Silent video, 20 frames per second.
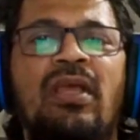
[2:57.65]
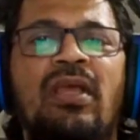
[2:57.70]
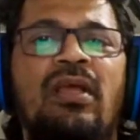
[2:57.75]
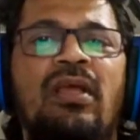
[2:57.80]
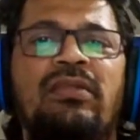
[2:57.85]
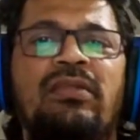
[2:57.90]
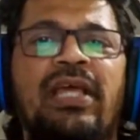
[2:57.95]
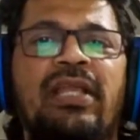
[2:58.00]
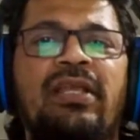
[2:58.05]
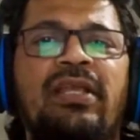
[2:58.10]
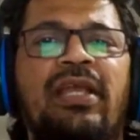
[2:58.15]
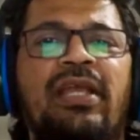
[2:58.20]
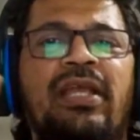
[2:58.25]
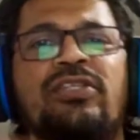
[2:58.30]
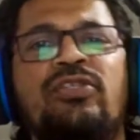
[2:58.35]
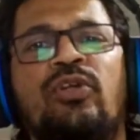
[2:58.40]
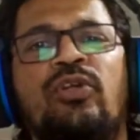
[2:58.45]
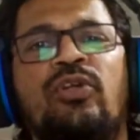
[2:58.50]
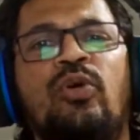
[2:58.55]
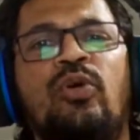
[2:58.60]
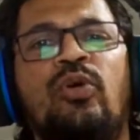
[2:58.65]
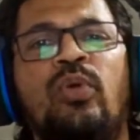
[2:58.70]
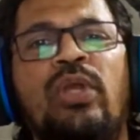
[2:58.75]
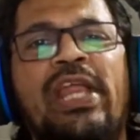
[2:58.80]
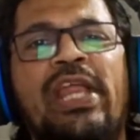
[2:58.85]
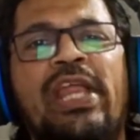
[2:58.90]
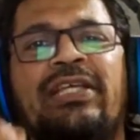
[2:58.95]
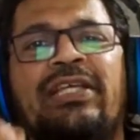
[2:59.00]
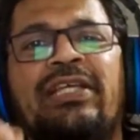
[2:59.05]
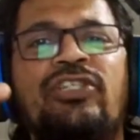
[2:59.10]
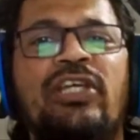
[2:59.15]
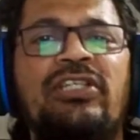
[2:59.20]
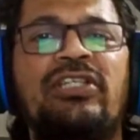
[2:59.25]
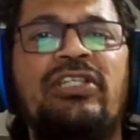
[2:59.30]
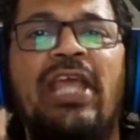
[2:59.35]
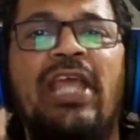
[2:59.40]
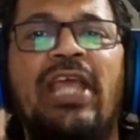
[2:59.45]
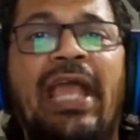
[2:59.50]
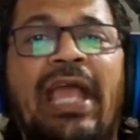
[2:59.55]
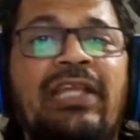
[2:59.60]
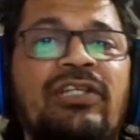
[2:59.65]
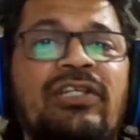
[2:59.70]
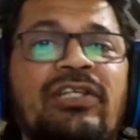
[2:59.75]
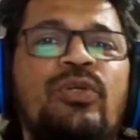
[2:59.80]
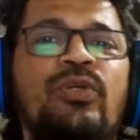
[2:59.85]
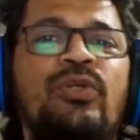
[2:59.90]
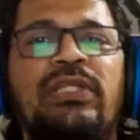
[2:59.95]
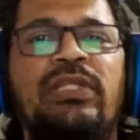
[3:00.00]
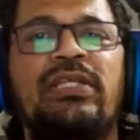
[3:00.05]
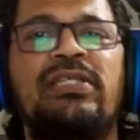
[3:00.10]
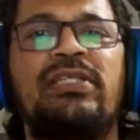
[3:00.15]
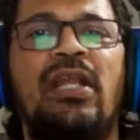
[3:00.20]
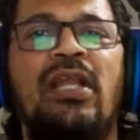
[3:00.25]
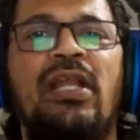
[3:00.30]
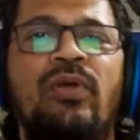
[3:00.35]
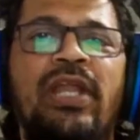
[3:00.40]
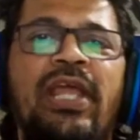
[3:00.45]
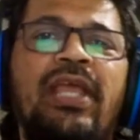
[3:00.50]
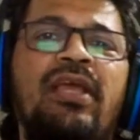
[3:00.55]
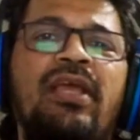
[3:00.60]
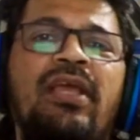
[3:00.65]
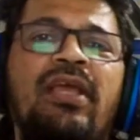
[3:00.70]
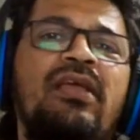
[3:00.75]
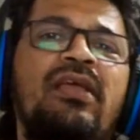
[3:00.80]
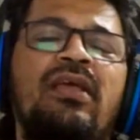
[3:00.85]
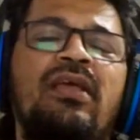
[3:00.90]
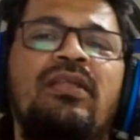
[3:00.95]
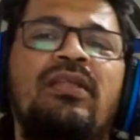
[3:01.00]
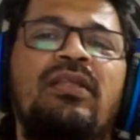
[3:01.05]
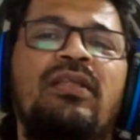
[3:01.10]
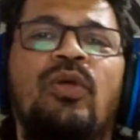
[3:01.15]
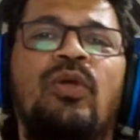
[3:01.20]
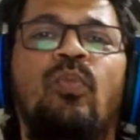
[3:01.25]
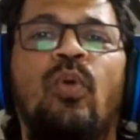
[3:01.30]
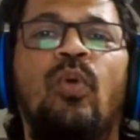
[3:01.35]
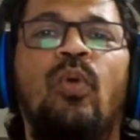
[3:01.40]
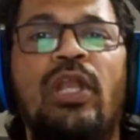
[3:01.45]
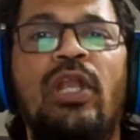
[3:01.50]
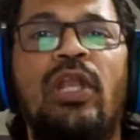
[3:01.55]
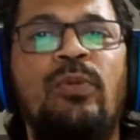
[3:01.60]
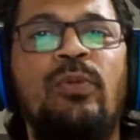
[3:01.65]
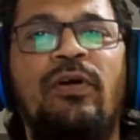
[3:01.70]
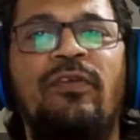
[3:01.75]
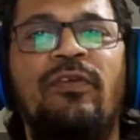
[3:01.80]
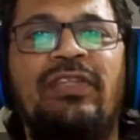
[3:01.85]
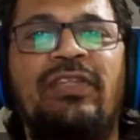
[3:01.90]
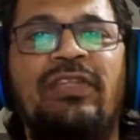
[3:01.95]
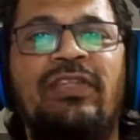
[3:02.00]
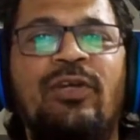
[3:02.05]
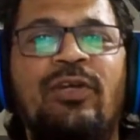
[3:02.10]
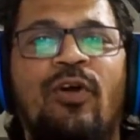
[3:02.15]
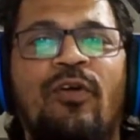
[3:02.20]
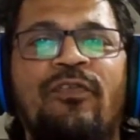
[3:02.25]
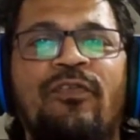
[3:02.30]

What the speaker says: then it's going to only exchange energy with the surrounding. The volume of that coffee